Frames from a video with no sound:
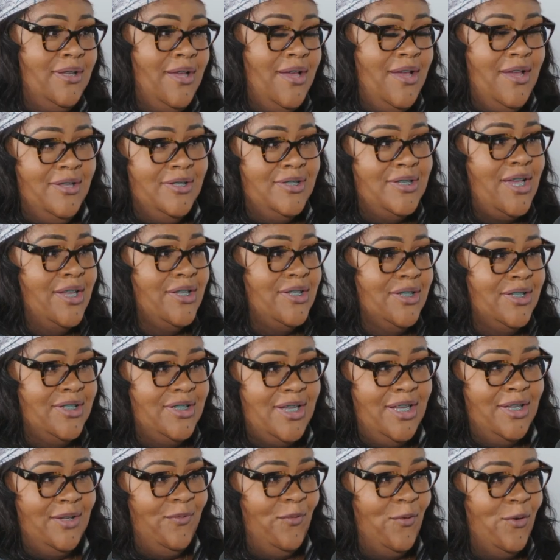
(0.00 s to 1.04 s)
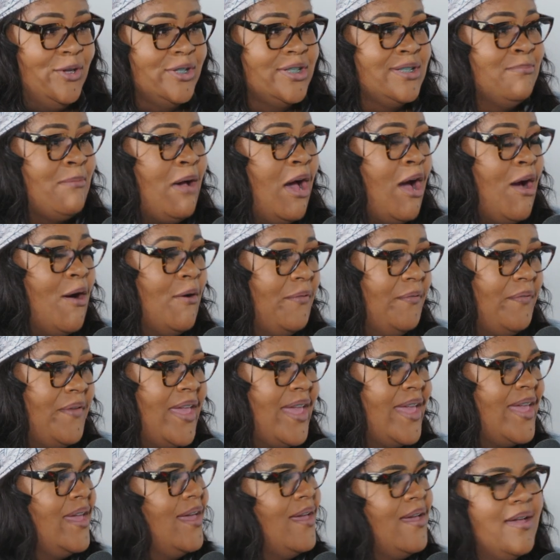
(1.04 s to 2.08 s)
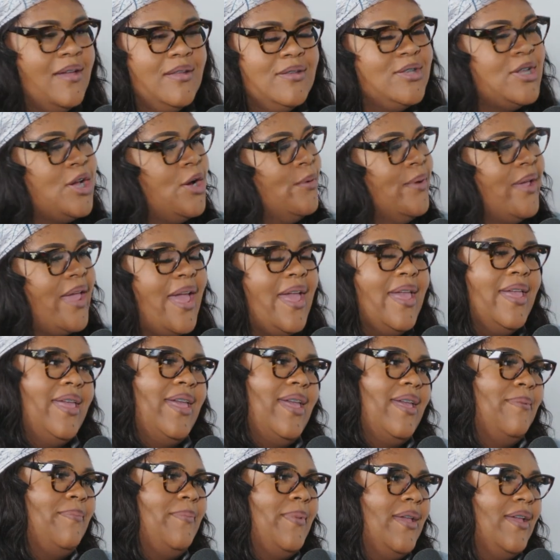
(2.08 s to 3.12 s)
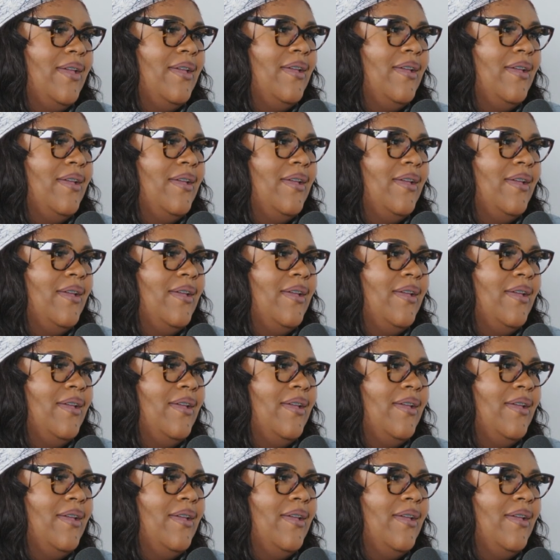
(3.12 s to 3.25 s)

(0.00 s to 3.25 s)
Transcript: and such for a small fee. No gatekeeping.